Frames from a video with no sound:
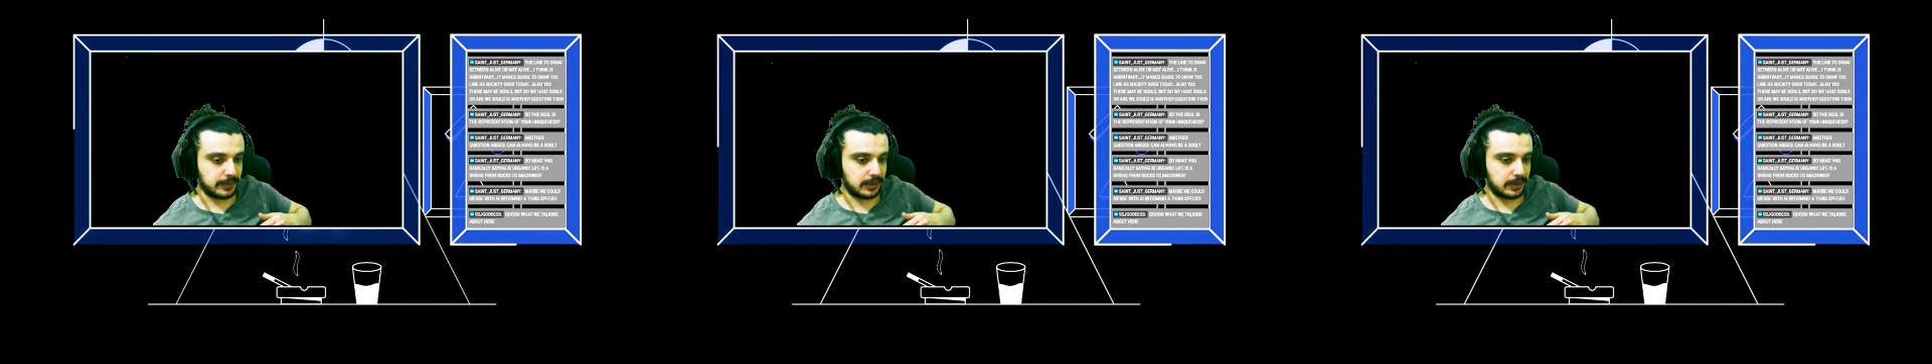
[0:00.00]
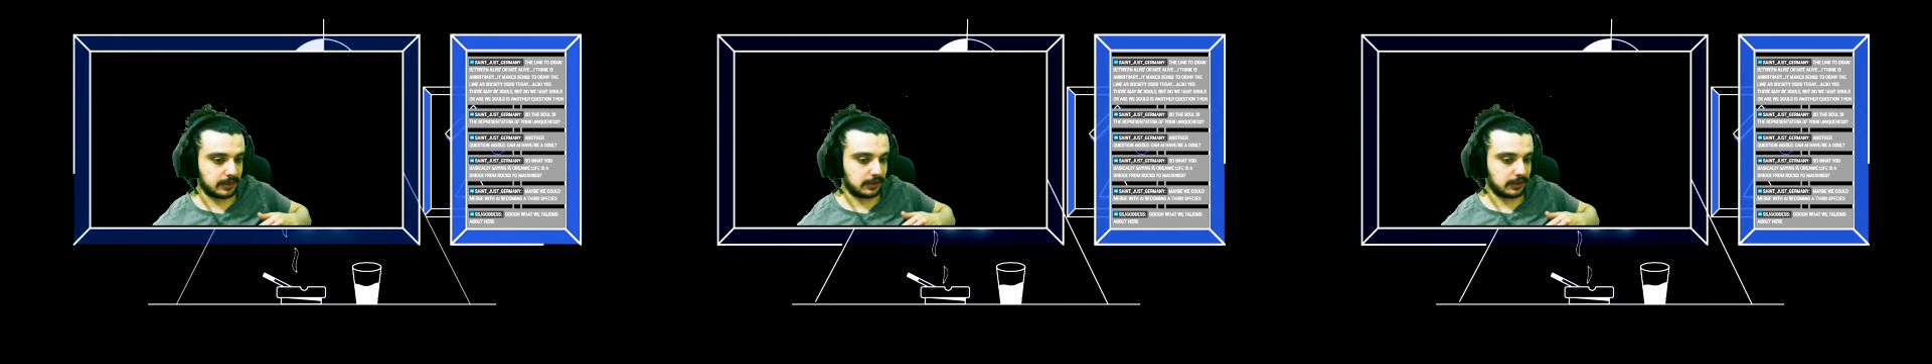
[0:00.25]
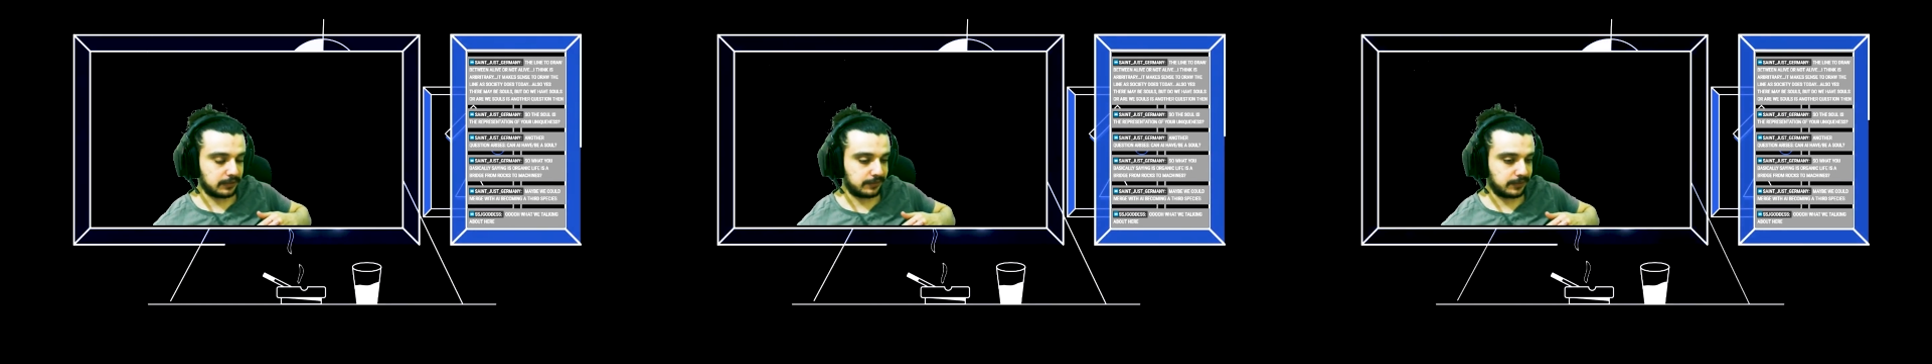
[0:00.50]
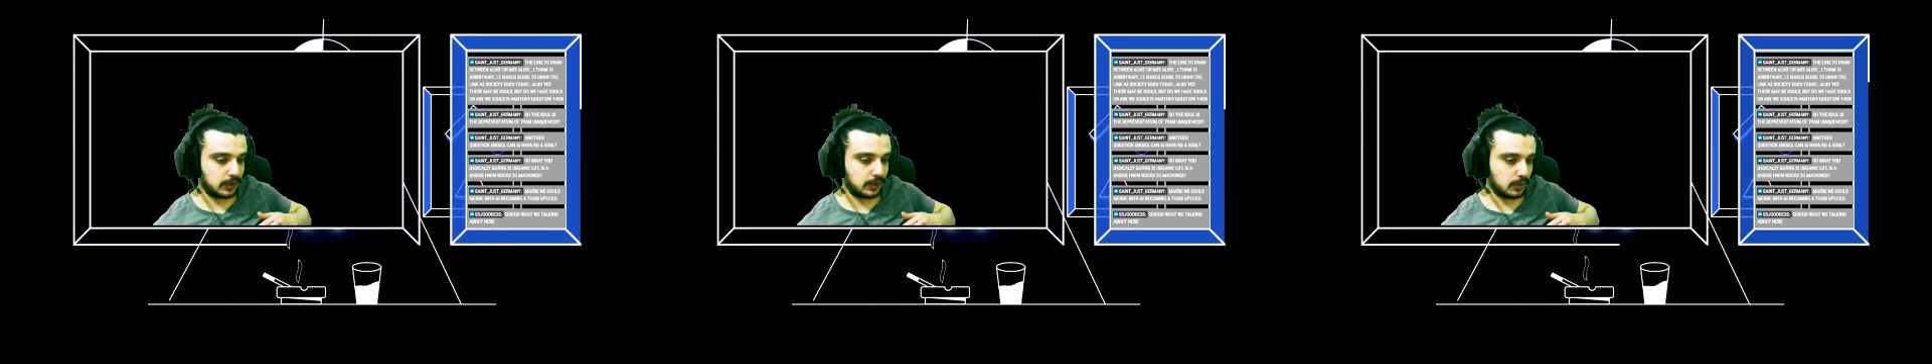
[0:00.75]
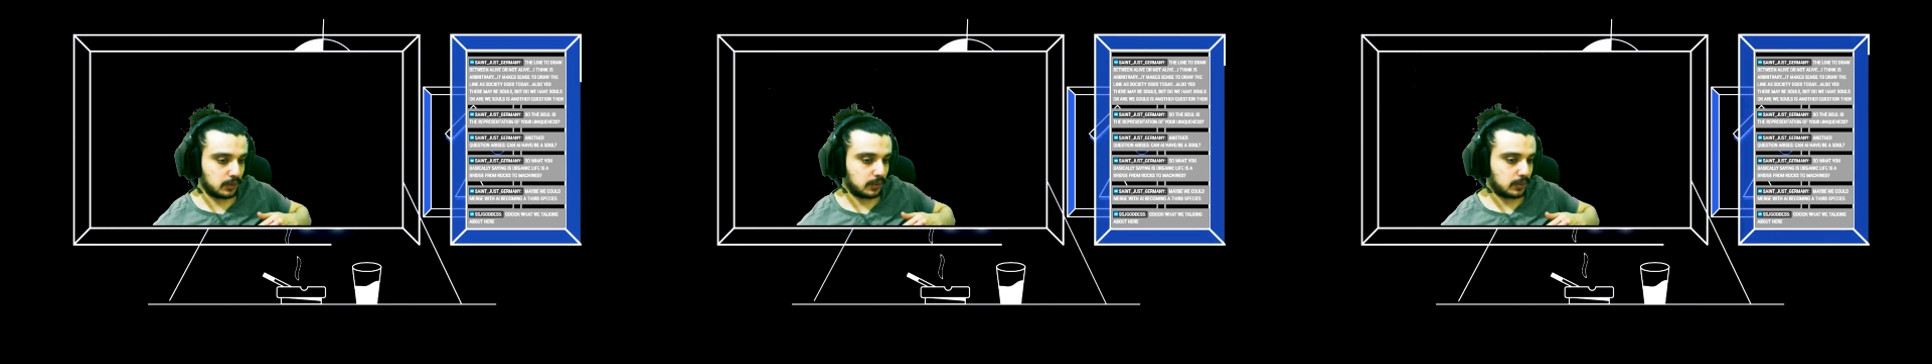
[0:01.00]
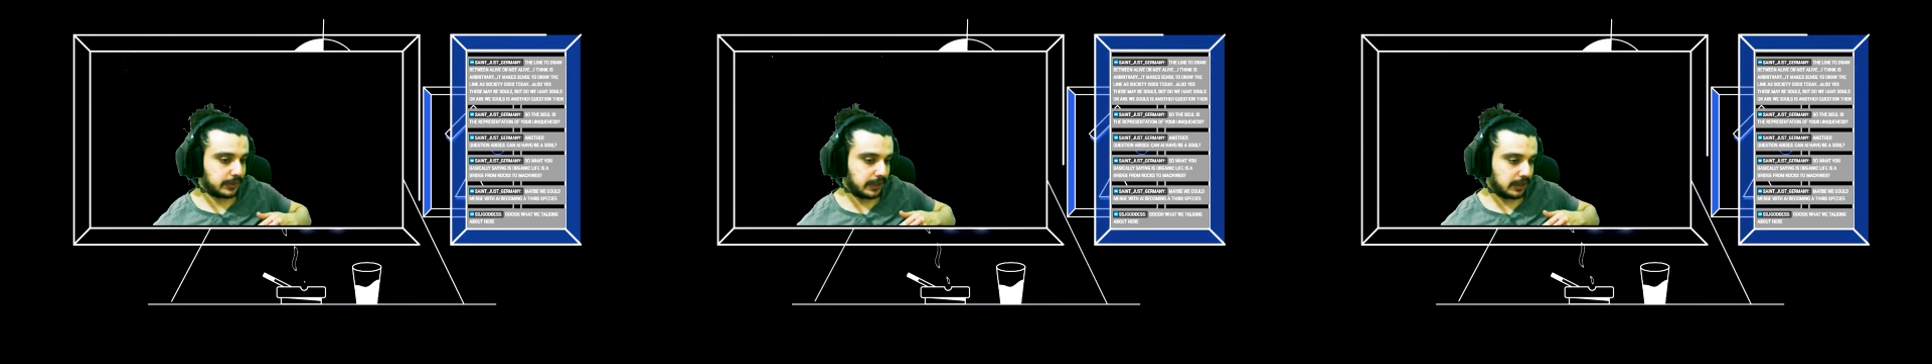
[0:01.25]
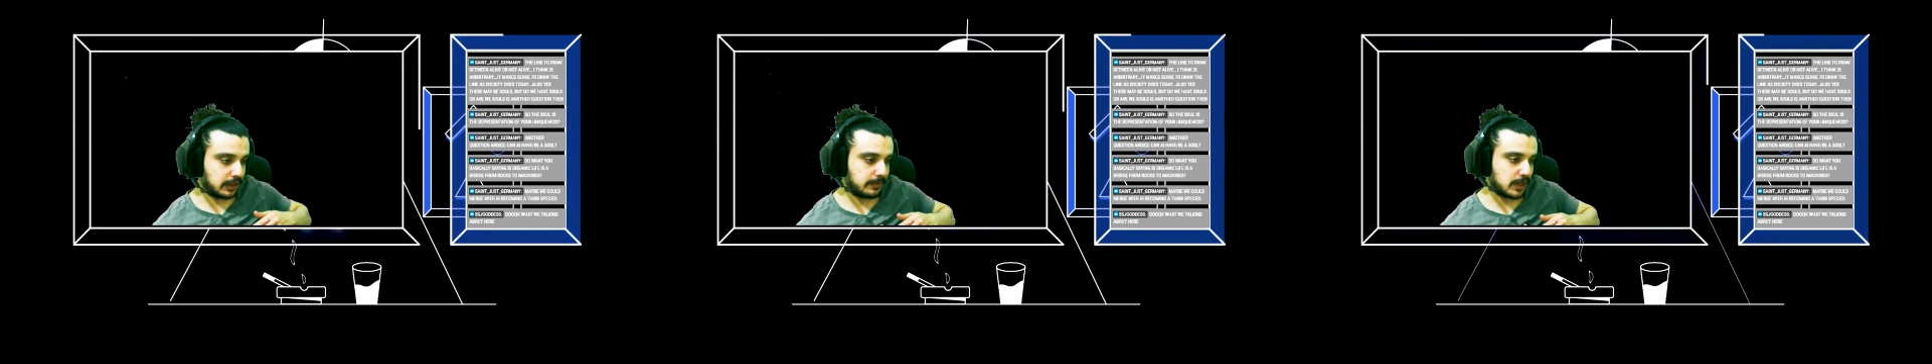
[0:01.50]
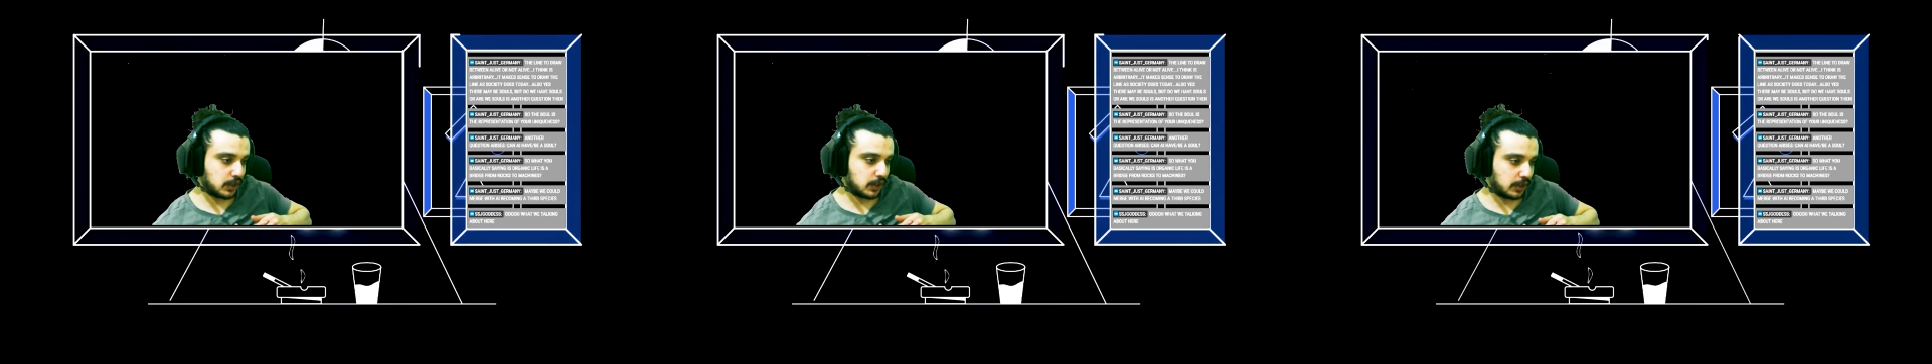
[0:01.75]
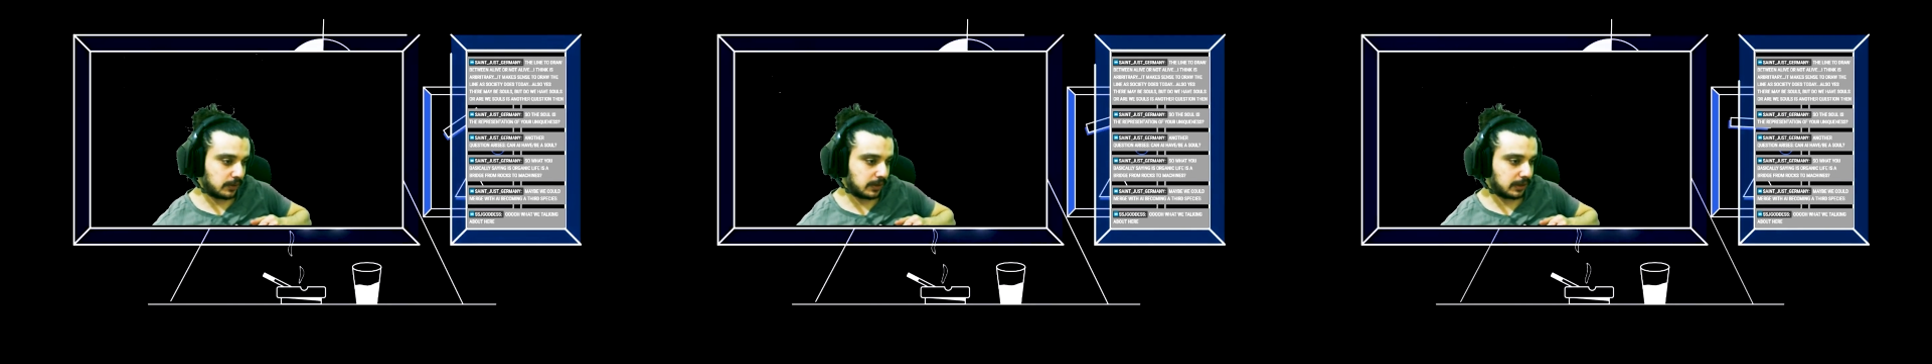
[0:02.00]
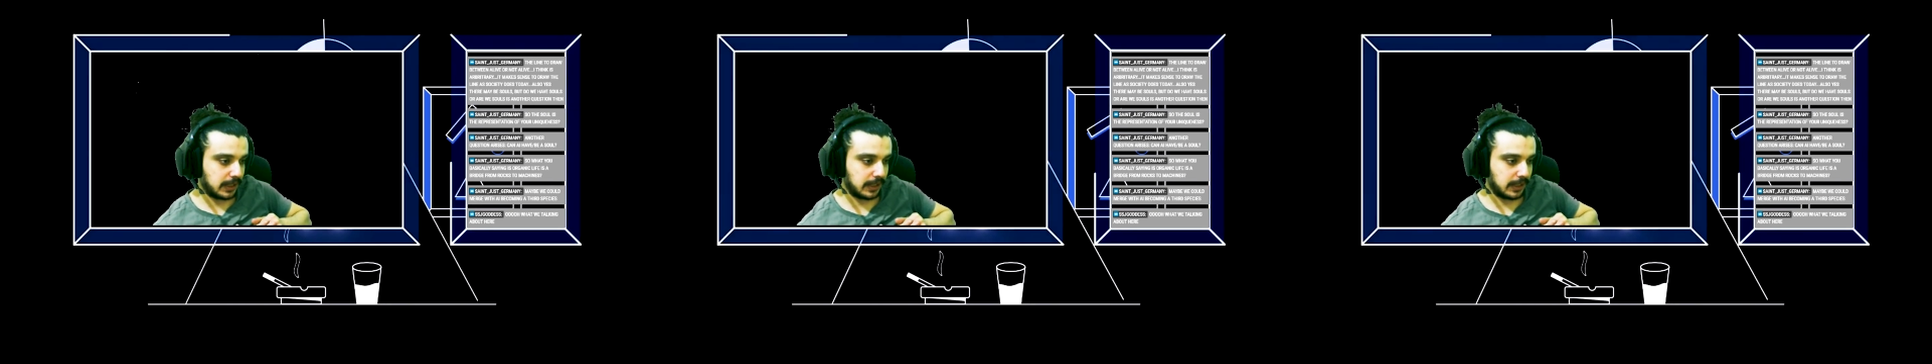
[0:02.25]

But if you take machinery